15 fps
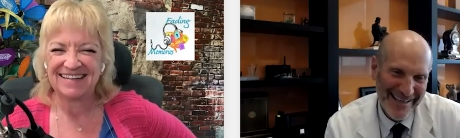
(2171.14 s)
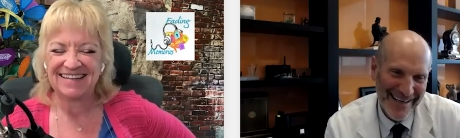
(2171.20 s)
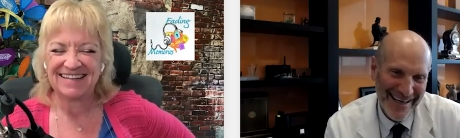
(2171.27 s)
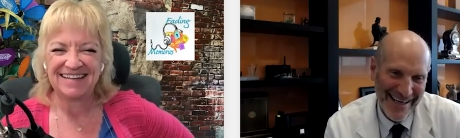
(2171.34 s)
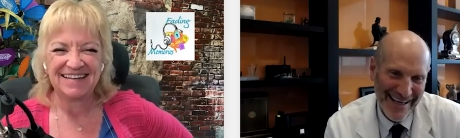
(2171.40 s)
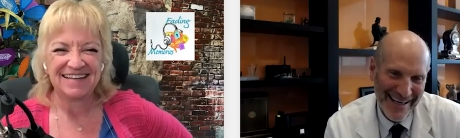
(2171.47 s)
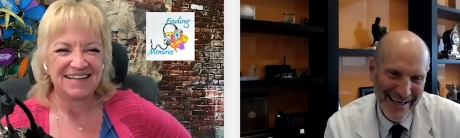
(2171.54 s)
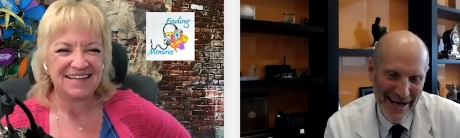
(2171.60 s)

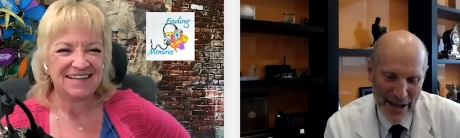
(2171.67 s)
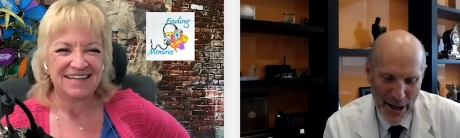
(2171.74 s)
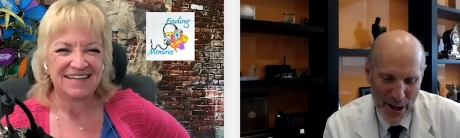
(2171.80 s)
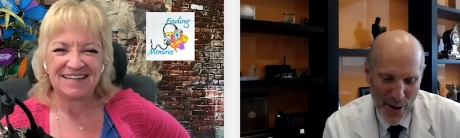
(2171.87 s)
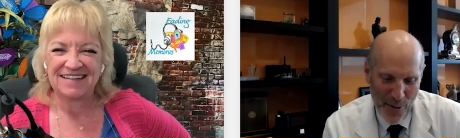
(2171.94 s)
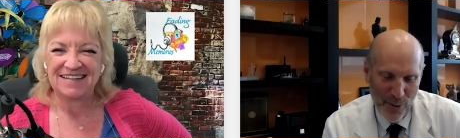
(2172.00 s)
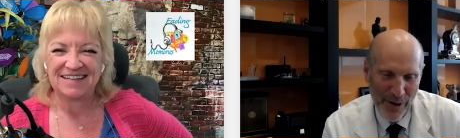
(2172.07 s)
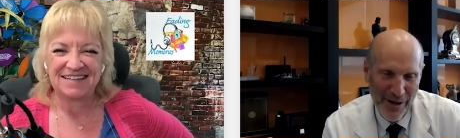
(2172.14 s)
Speaker 1: diet.
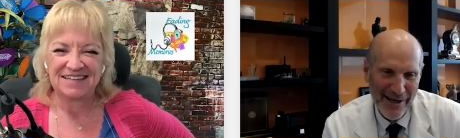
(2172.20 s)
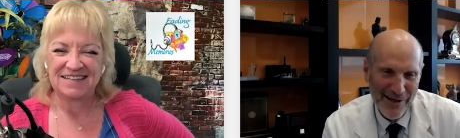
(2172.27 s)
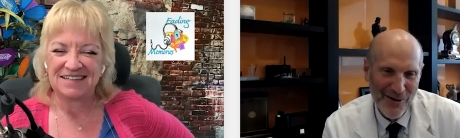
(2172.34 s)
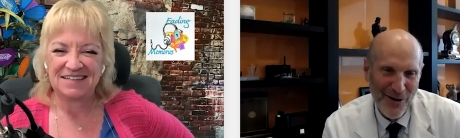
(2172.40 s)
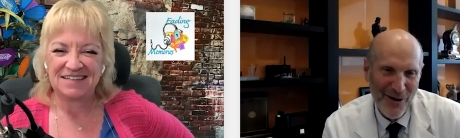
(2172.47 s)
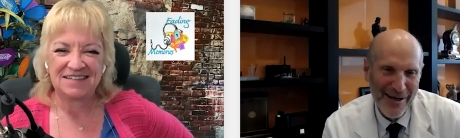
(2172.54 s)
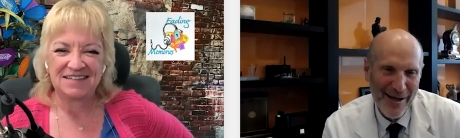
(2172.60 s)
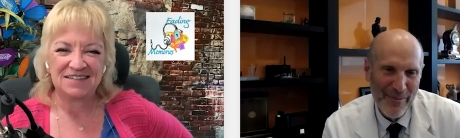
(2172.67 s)
We're going to
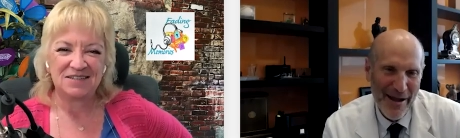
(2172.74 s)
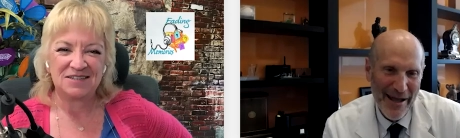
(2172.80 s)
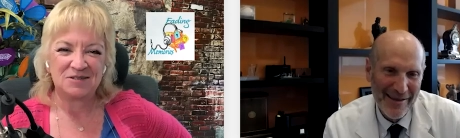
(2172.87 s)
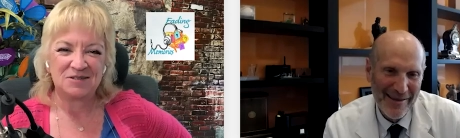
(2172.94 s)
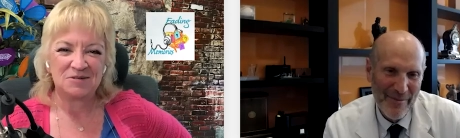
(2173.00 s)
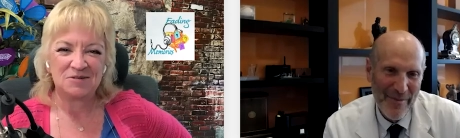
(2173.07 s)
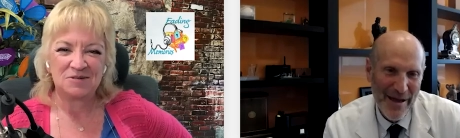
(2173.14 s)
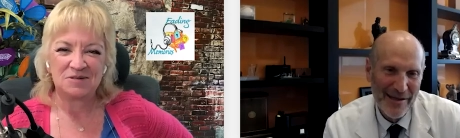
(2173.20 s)
talk about
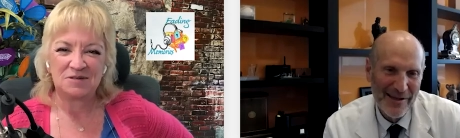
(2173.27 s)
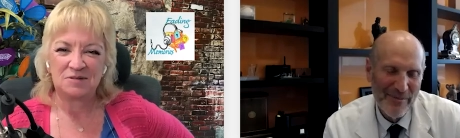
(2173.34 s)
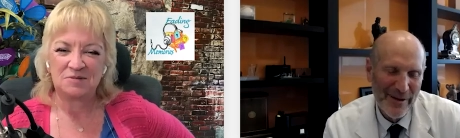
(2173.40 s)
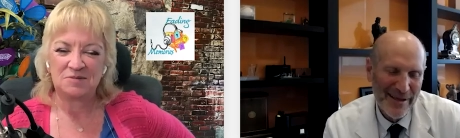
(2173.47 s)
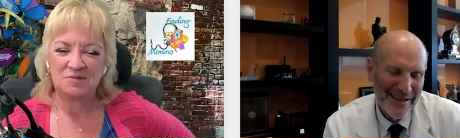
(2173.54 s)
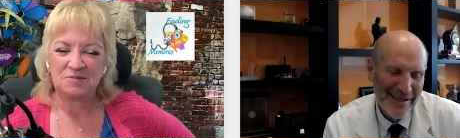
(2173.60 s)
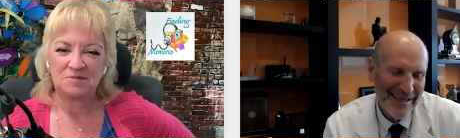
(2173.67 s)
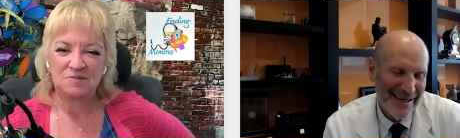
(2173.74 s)
the medics.
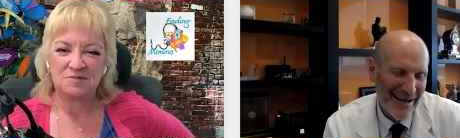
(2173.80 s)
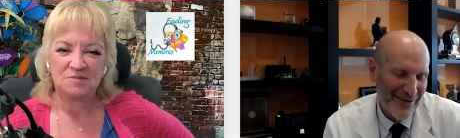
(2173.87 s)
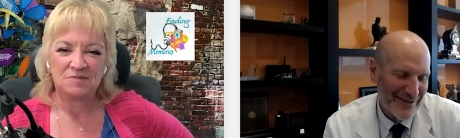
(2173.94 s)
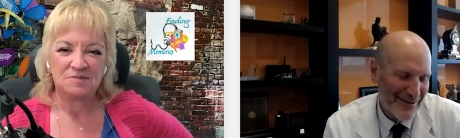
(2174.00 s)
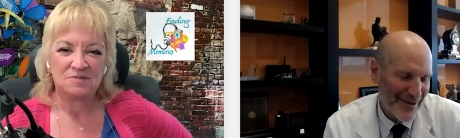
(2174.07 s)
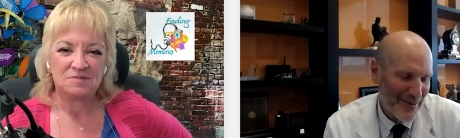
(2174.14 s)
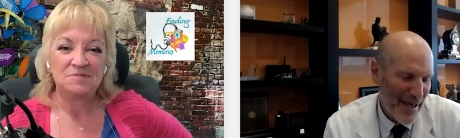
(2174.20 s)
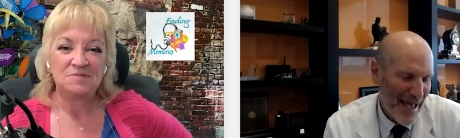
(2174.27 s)
But, you know,
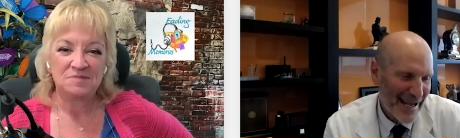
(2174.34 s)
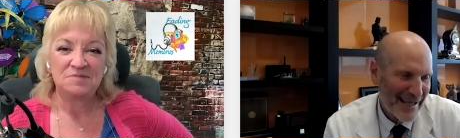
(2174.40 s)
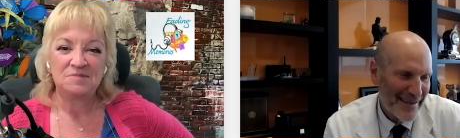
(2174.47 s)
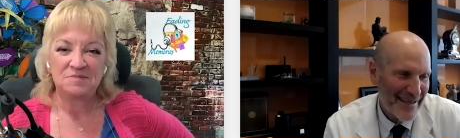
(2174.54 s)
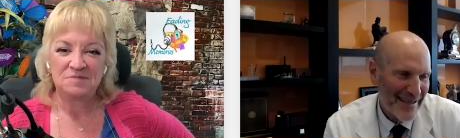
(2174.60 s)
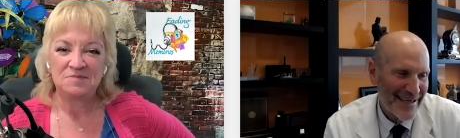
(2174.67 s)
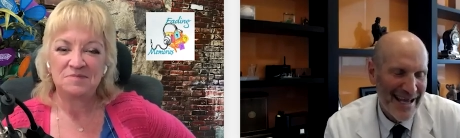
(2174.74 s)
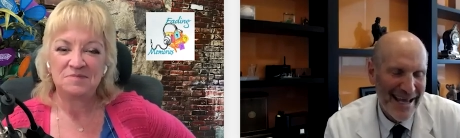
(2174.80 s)
look, back in
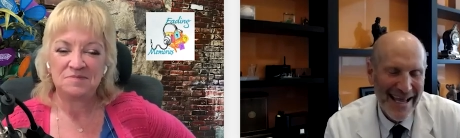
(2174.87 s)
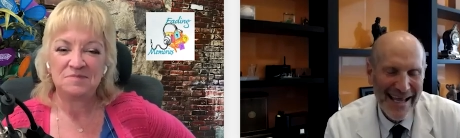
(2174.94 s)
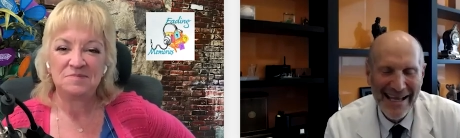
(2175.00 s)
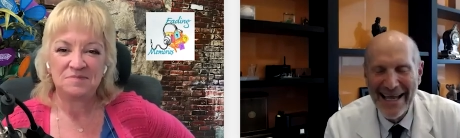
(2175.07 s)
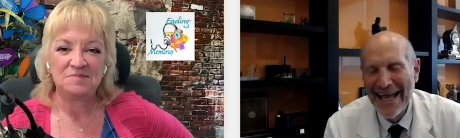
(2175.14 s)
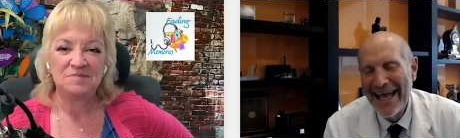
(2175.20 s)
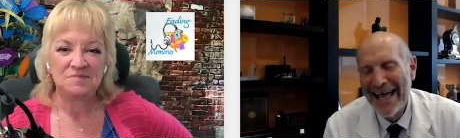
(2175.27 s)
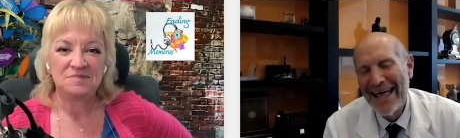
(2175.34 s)
the day,
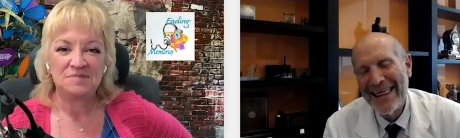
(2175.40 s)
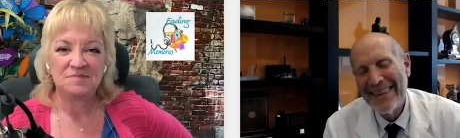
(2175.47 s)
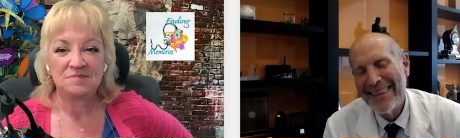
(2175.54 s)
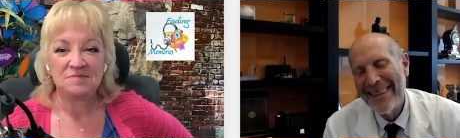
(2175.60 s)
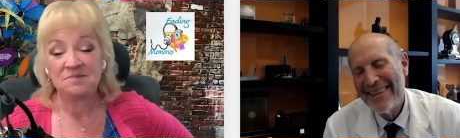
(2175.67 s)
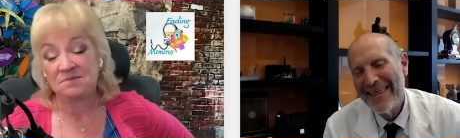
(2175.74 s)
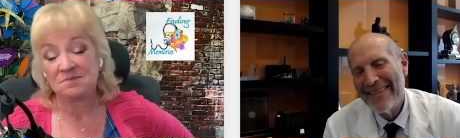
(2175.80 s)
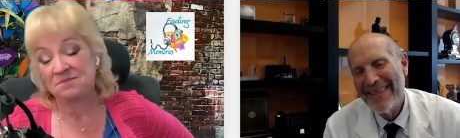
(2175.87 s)

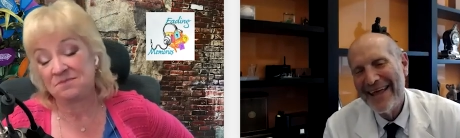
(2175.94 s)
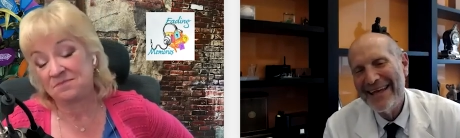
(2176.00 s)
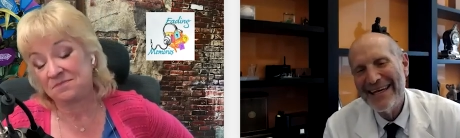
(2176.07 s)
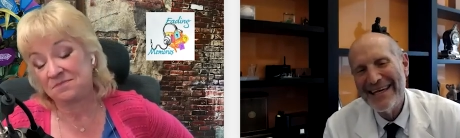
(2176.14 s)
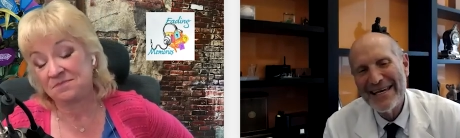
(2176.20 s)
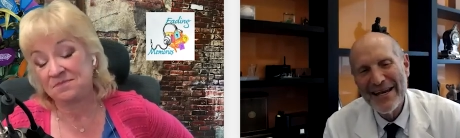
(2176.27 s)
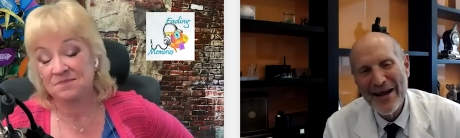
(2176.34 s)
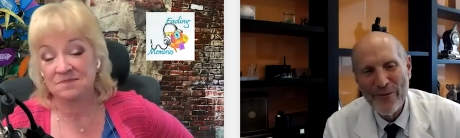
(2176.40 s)
they
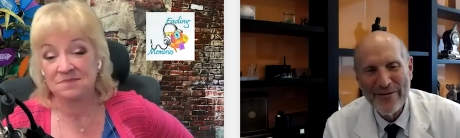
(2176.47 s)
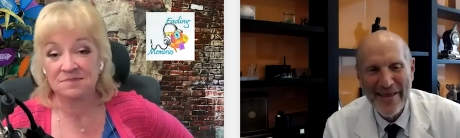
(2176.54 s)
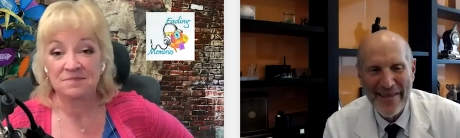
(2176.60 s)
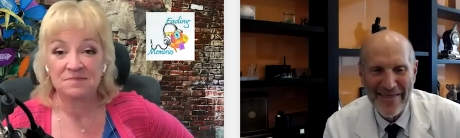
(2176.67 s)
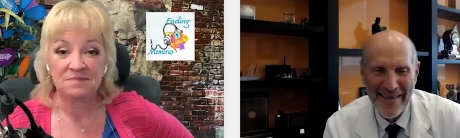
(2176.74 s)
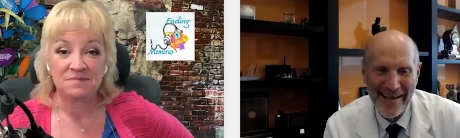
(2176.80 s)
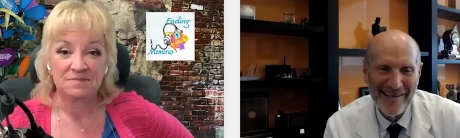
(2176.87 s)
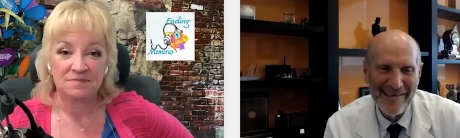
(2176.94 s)
didn't know the
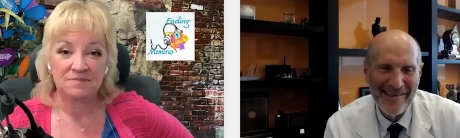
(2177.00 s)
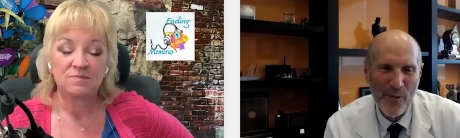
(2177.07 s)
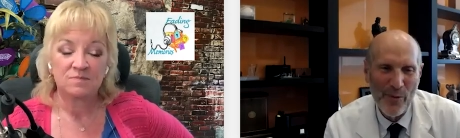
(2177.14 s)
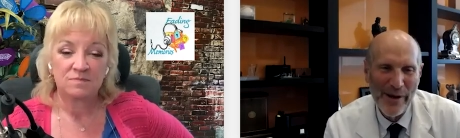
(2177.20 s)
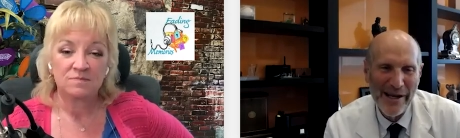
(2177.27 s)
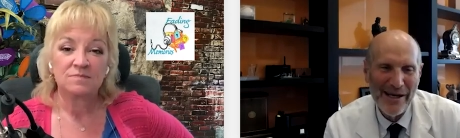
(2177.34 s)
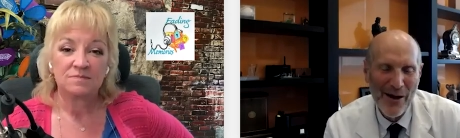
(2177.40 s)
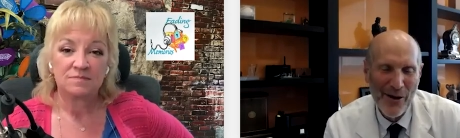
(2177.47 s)
things that
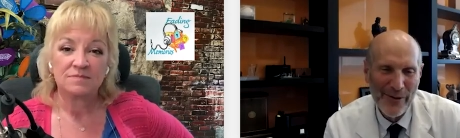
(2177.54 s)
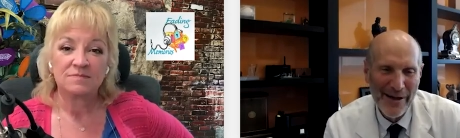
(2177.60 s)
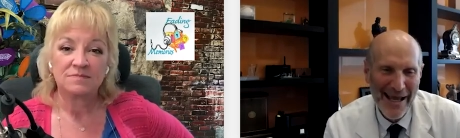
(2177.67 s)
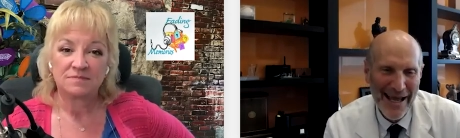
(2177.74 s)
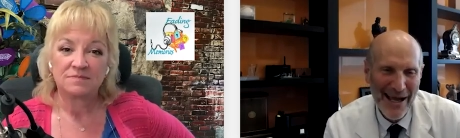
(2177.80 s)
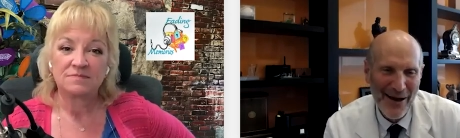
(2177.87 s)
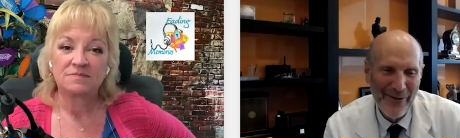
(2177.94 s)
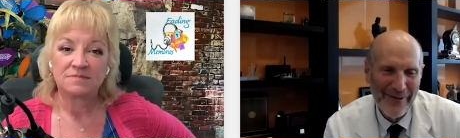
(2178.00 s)
we know
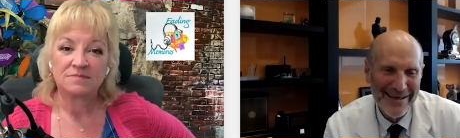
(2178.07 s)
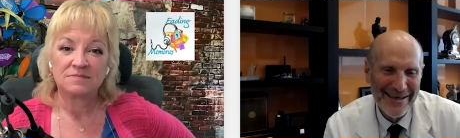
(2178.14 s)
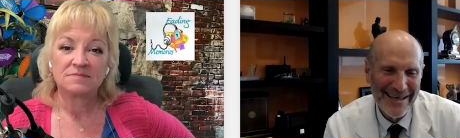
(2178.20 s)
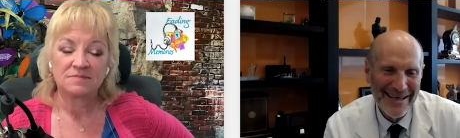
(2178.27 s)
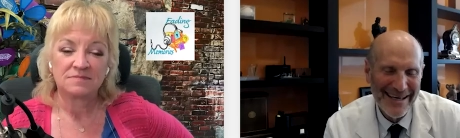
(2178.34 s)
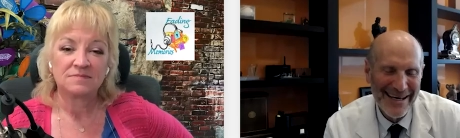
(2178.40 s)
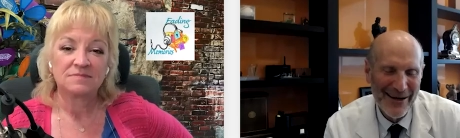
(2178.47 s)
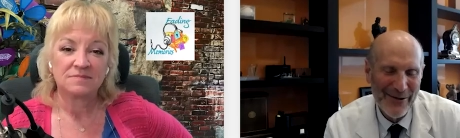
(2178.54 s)
now. And,
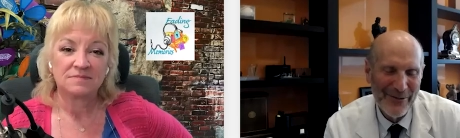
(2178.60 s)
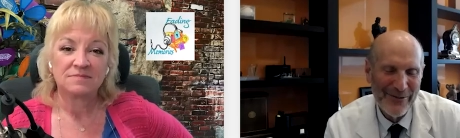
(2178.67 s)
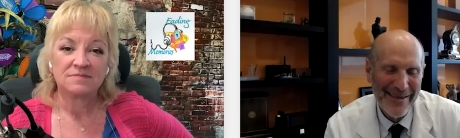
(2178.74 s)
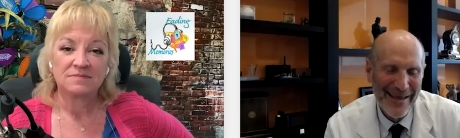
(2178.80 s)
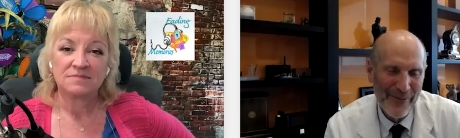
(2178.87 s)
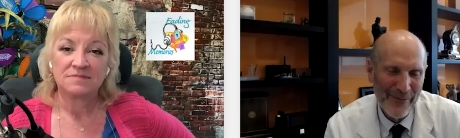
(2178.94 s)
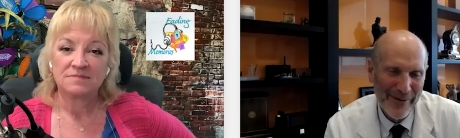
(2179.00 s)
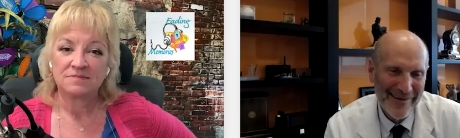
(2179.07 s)
you know,
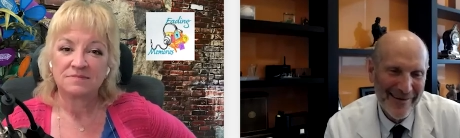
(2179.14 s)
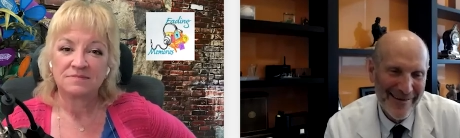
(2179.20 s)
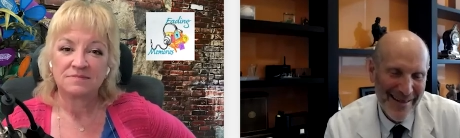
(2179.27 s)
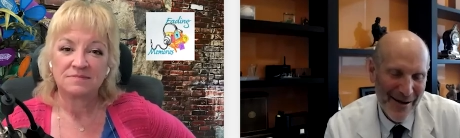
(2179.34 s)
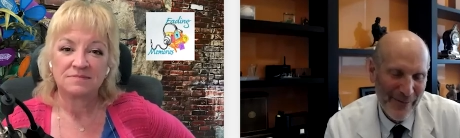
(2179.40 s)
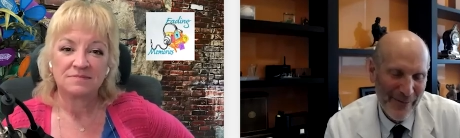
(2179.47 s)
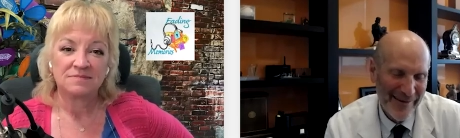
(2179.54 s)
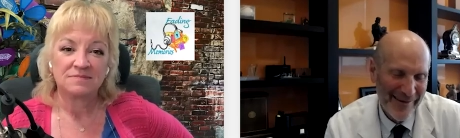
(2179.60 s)
that was
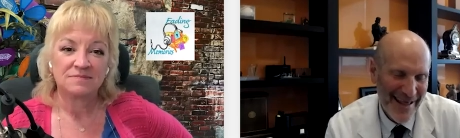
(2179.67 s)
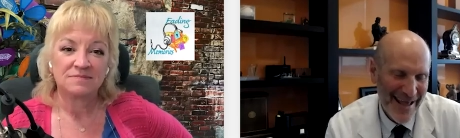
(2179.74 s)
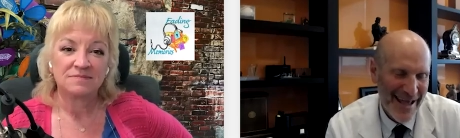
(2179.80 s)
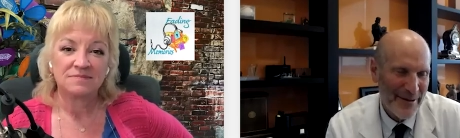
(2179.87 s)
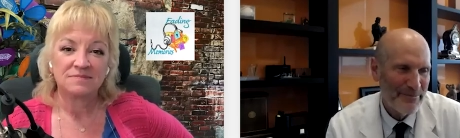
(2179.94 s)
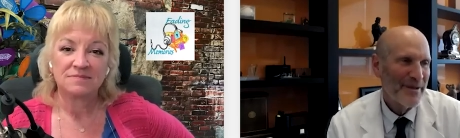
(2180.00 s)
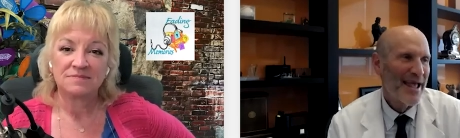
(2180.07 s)
that was then.